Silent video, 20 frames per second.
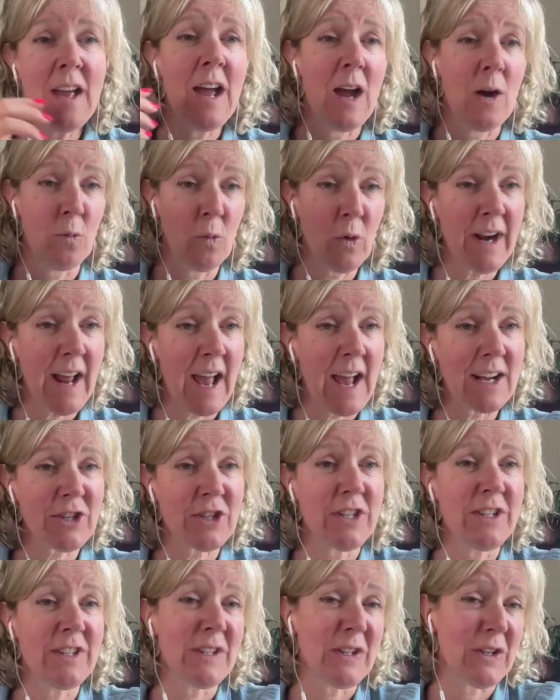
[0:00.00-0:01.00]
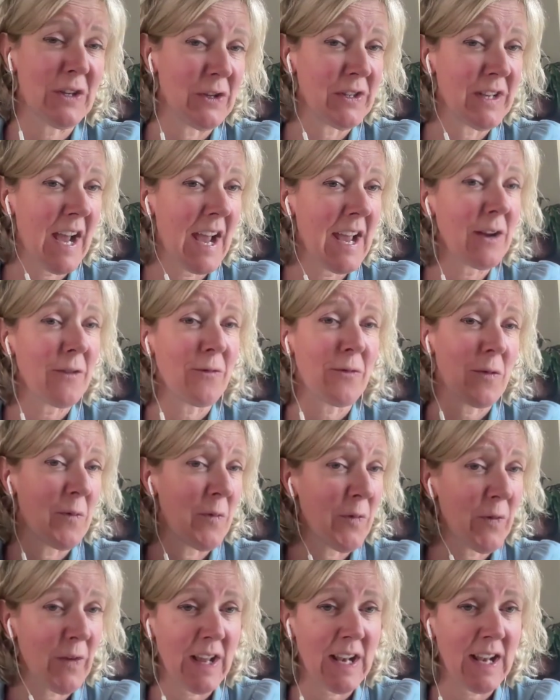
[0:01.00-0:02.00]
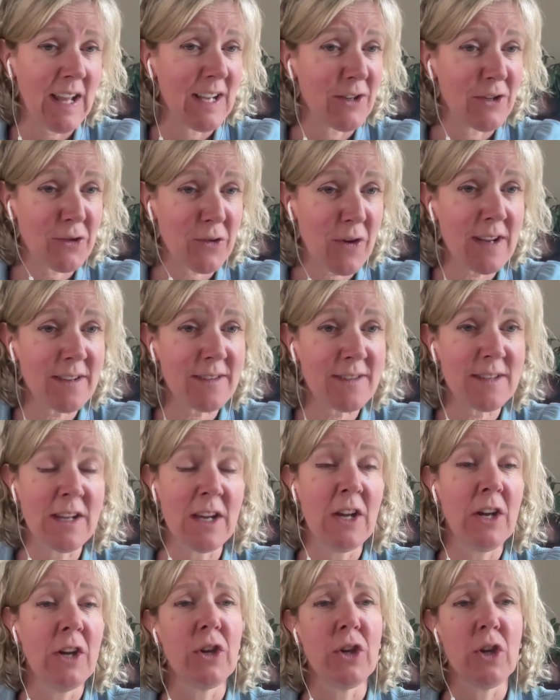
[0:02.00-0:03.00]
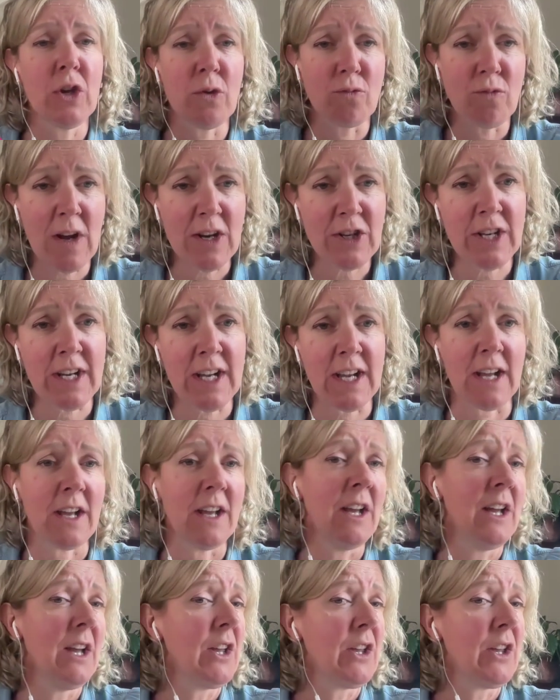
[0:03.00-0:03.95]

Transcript: And what actions do you take from feeling stressed? You're rushing.